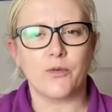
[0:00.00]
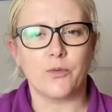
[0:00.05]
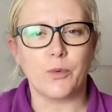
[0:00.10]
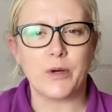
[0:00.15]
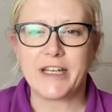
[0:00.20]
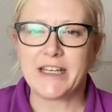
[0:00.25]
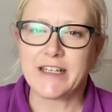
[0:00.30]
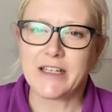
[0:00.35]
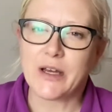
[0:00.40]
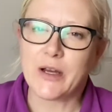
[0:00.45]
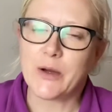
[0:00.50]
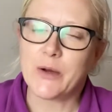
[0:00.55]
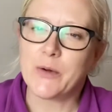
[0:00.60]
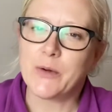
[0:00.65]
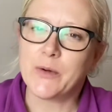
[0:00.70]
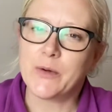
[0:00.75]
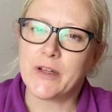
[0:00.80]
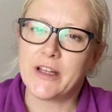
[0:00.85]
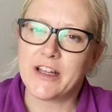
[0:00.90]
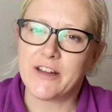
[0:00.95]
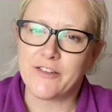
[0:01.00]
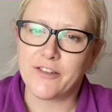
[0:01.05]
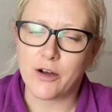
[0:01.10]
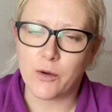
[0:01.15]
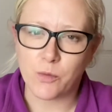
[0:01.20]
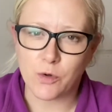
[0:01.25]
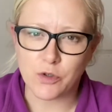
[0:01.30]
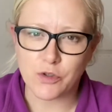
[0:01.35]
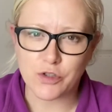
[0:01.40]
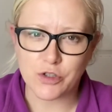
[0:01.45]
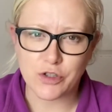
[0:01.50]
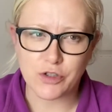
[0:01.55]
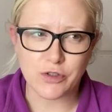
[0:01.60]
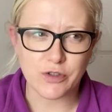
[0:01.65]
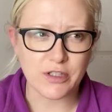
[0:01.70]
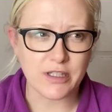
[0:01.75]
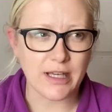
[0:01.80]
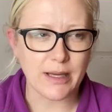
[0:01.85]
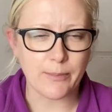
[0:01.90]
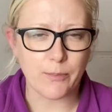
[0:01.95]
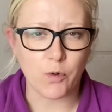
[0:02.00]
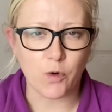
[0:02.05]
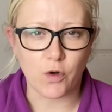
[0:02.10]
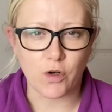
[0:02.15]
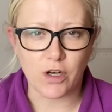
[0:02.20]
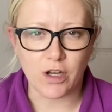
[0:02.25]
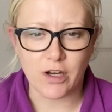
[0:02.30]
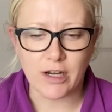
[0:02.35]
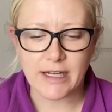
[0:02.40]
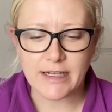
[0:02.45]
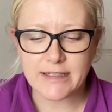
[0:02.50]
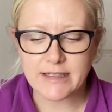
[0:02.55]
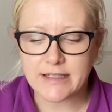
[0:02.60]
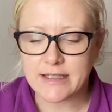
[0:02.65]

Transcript: window if I want to get more light,